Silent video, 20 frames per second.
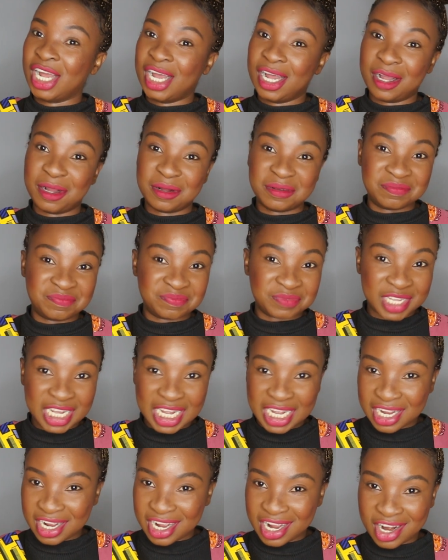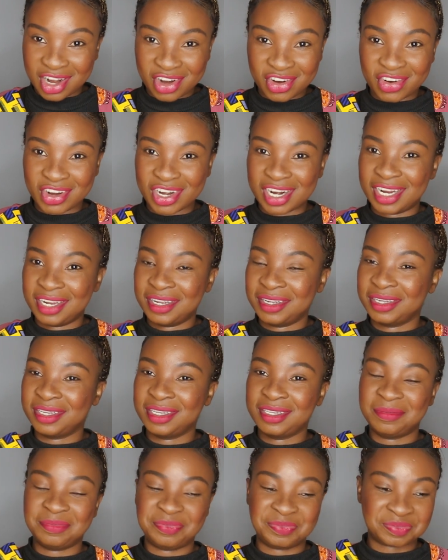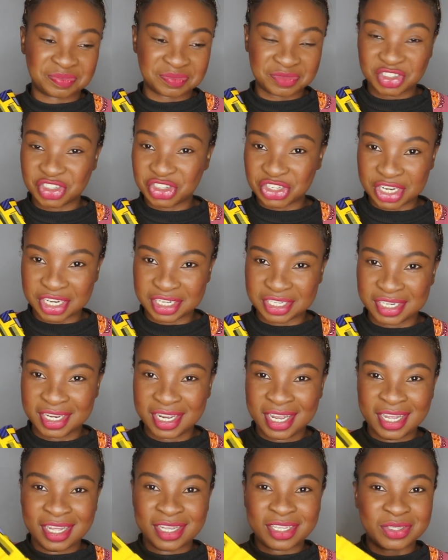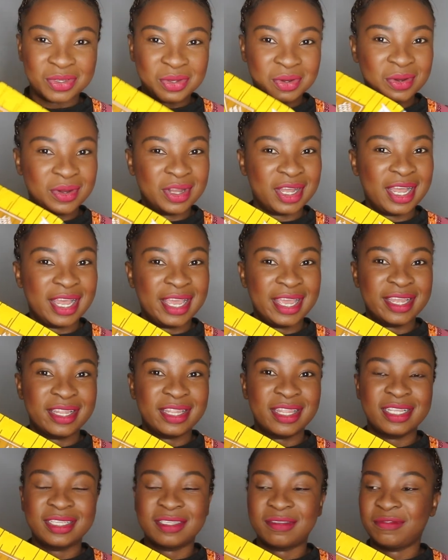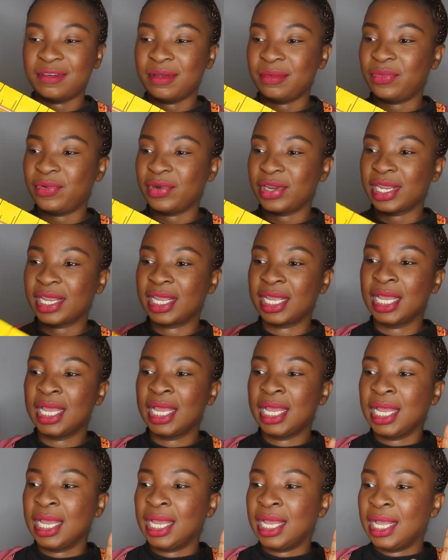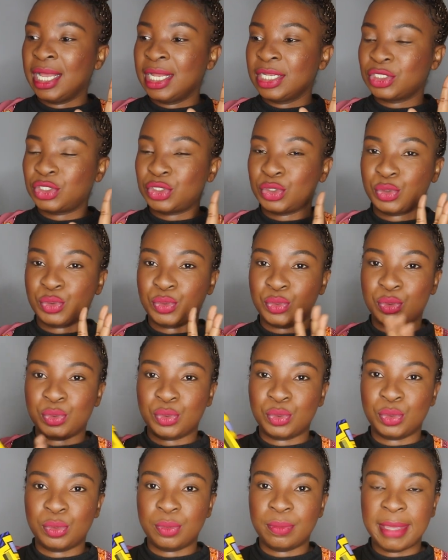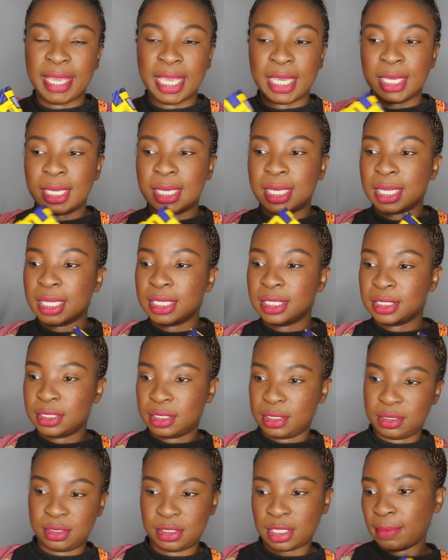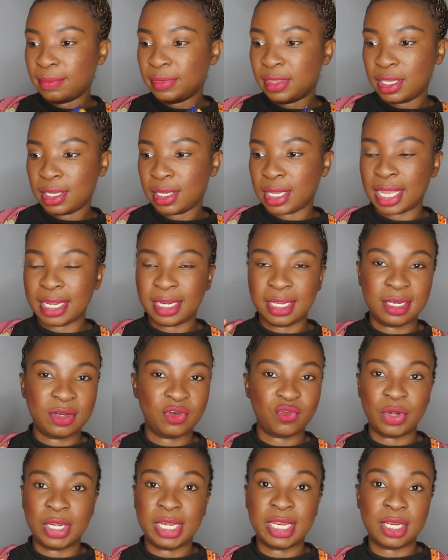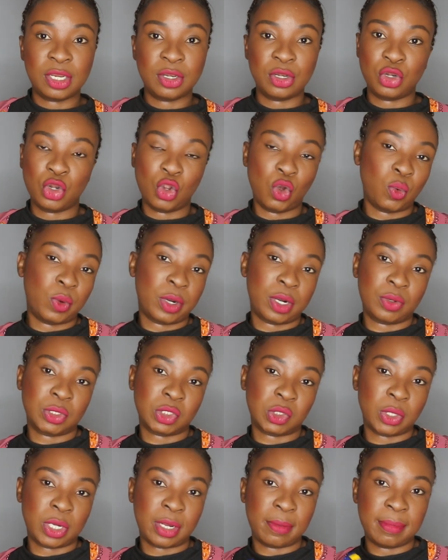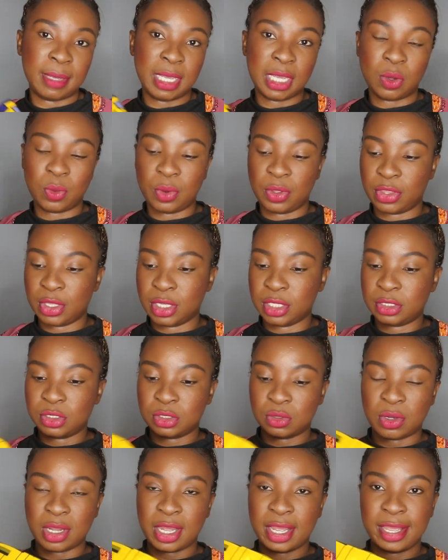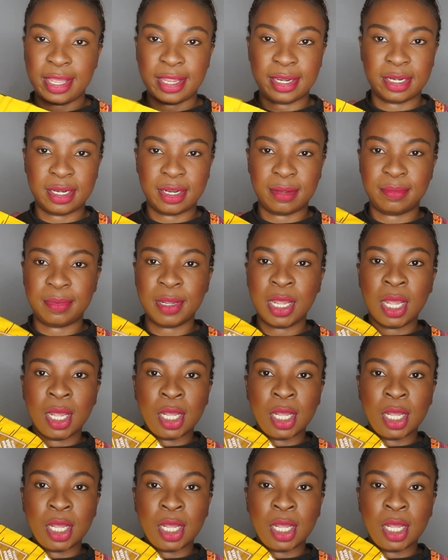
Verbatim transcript: um, Ankara shirt. So I had this fabric to make something. I didn't really know what I was gonna make with it, so I ended up